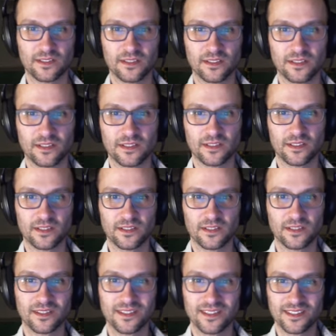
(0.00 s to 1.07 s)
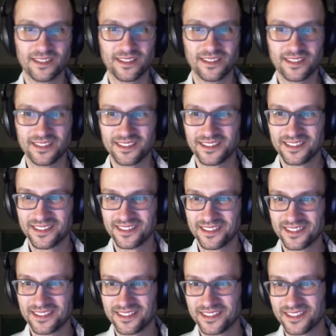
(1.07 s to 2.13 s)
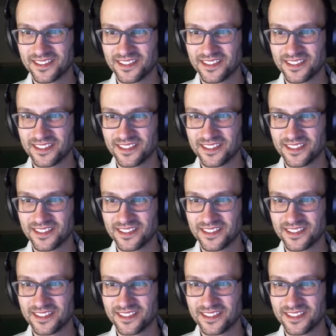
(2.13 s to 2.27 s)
[no speech]